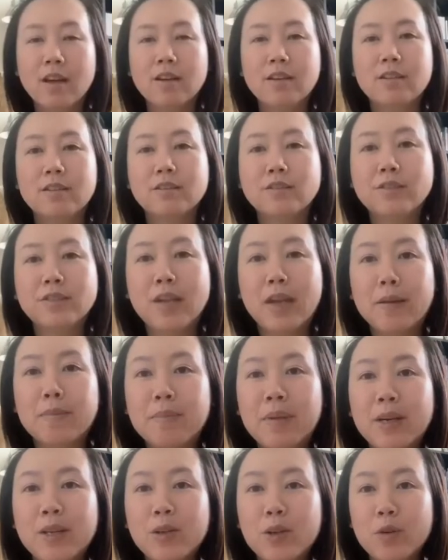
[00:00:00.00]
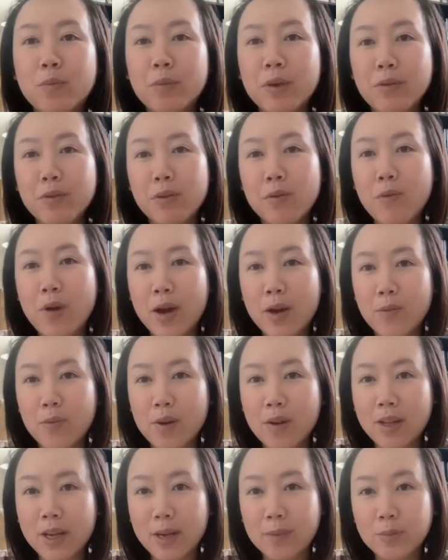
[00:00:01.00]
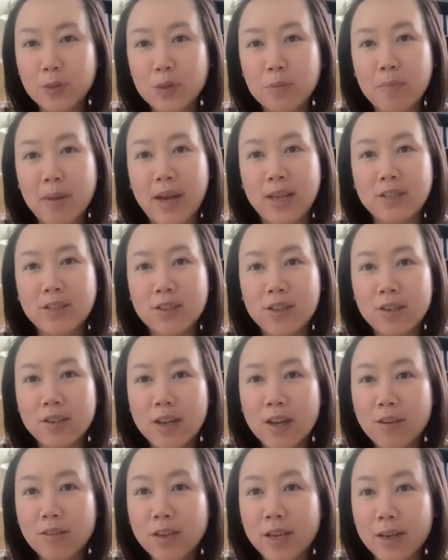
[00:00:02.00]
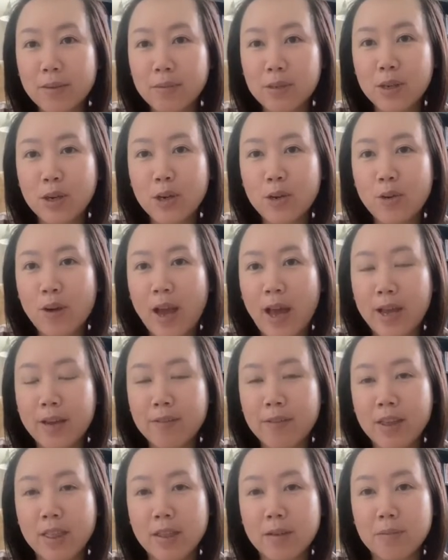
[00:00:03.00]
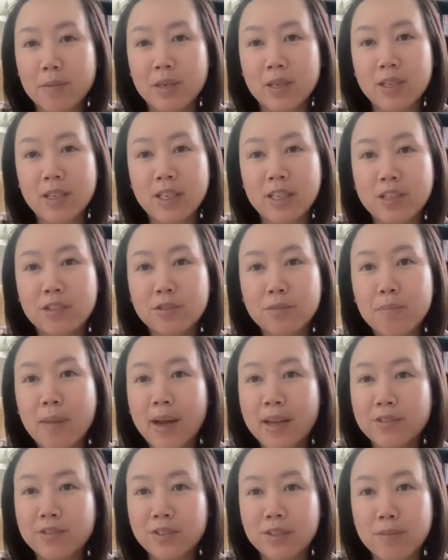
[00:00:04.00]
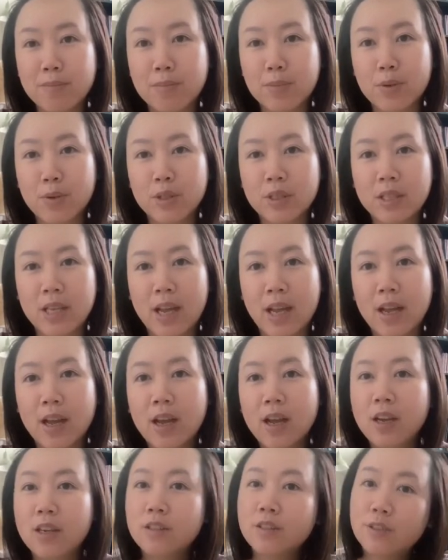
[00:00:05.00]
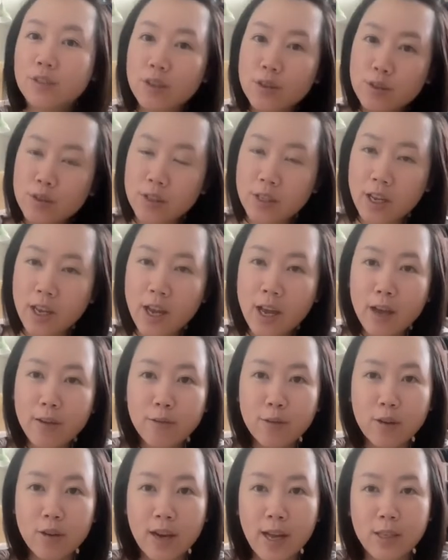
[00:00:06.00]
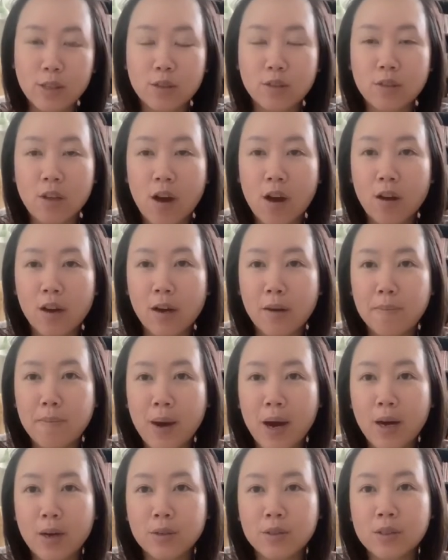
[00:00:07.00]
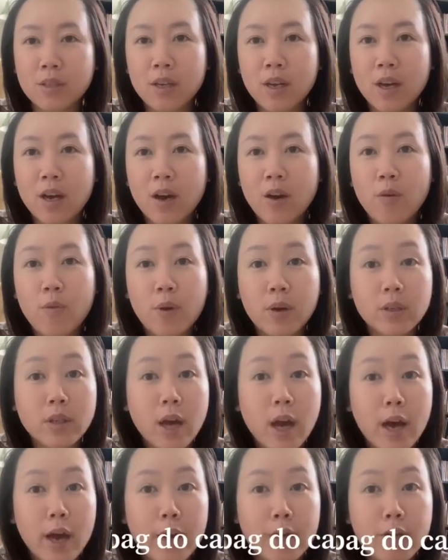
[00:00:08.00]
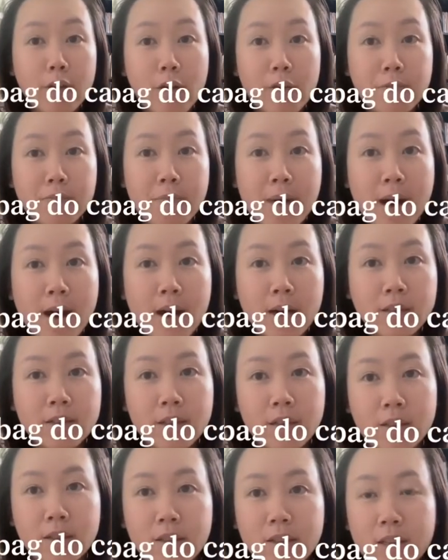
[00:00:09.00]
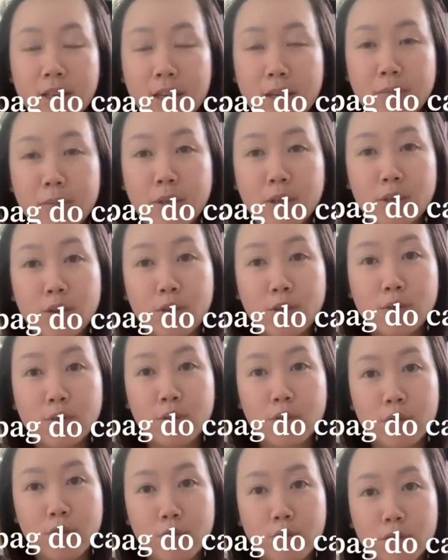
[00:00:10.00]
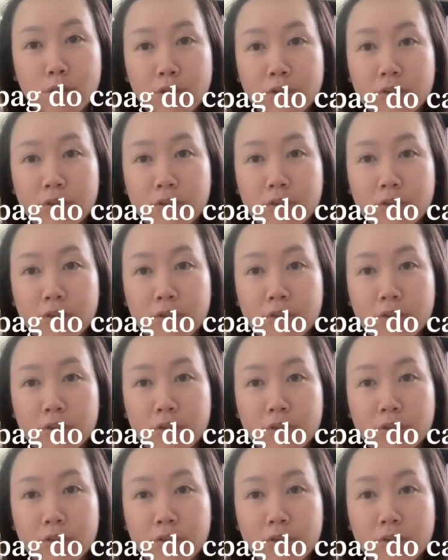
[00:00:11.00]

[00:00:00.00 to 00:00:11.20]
Assalamualaikum everyone, welcome to my channel Cabin Crew Life in the Middle East by SYM Project. So today I would like to talk about what kind of bag that the cabin crew use.